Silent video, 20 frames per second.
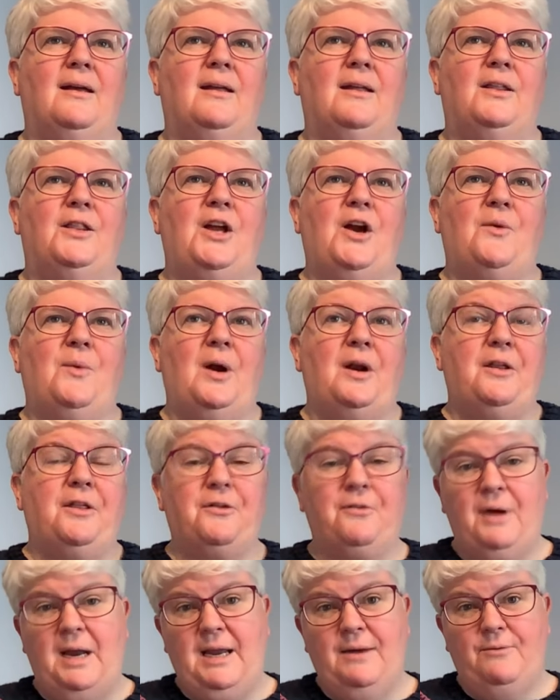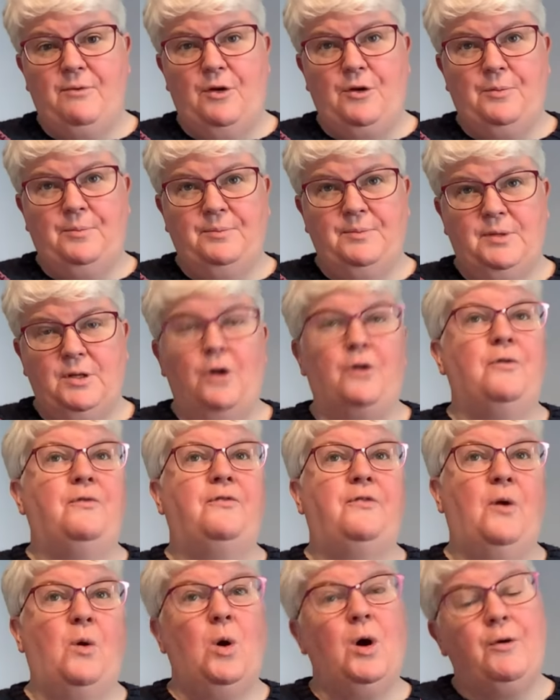There were
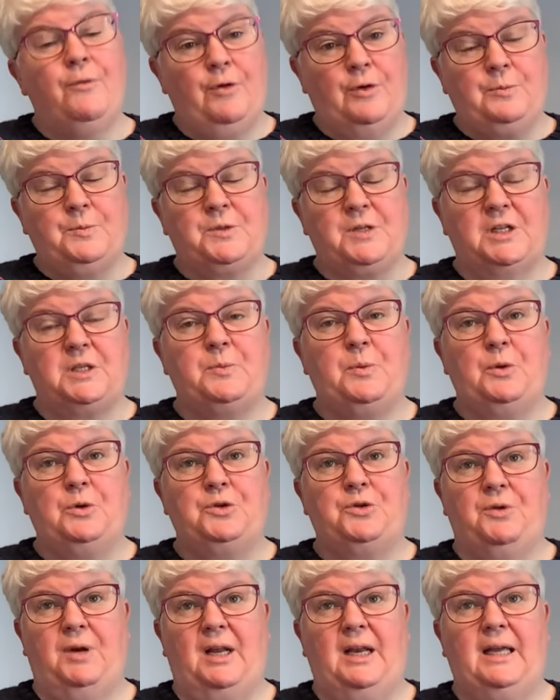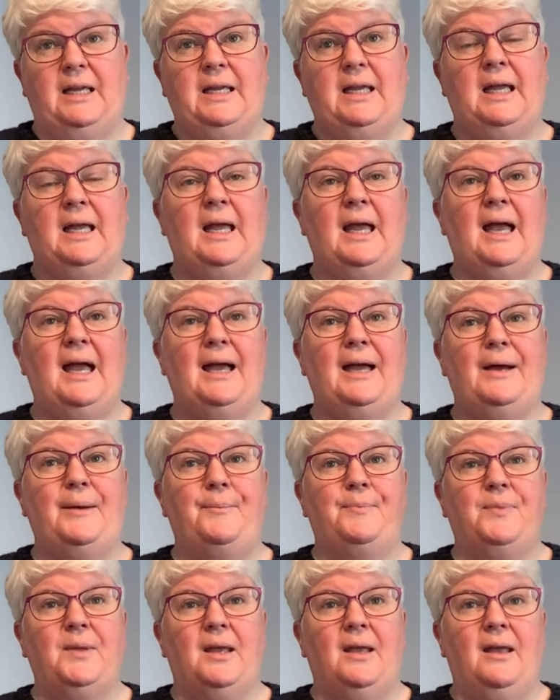four rooms, I suppose, really.
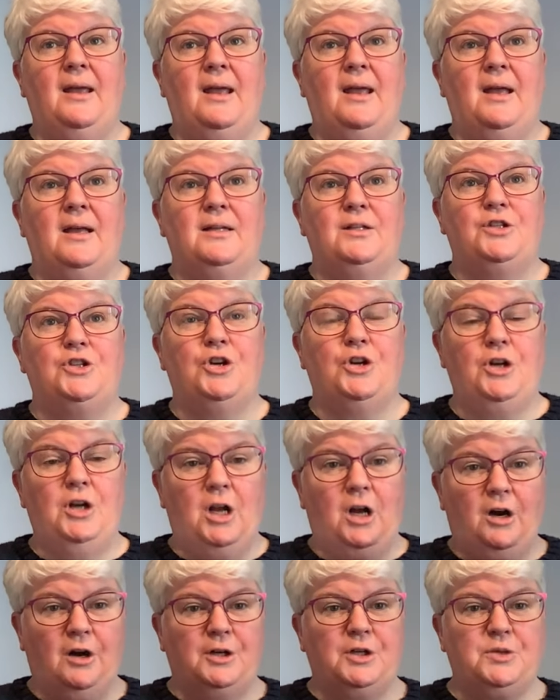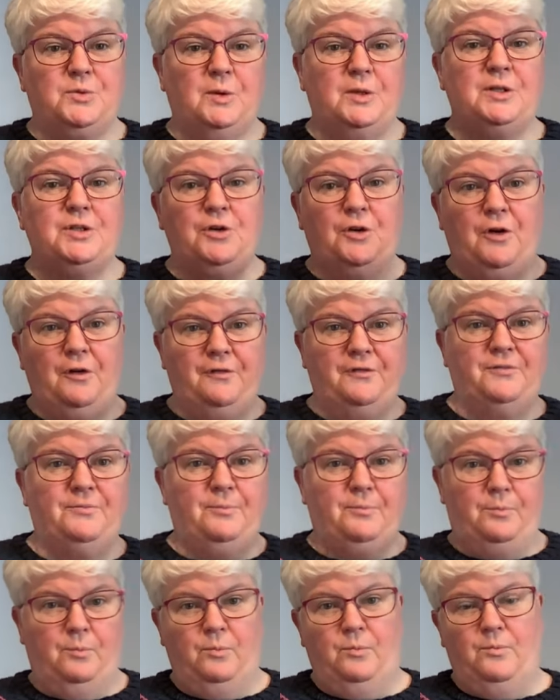Two large ones off
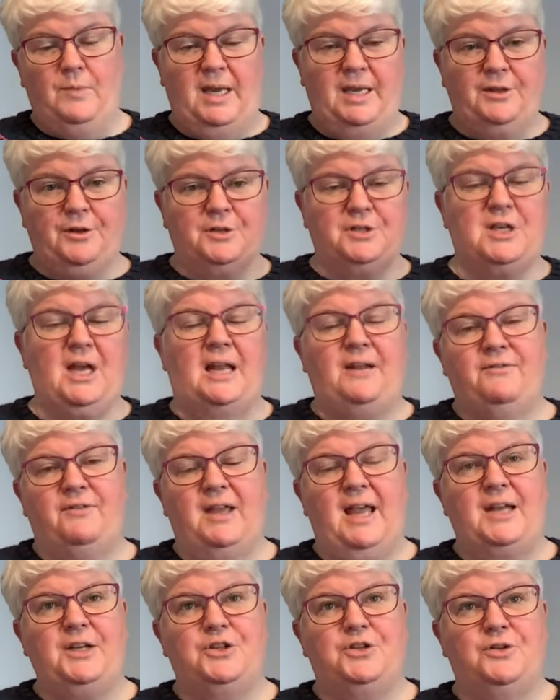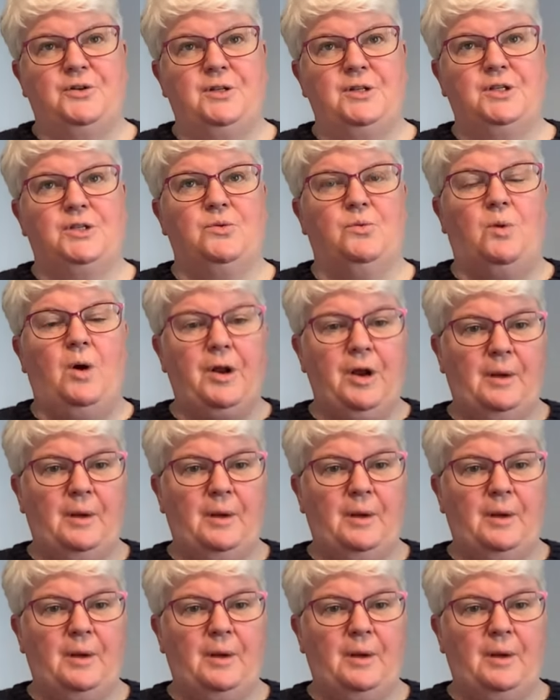either side of the entrance. One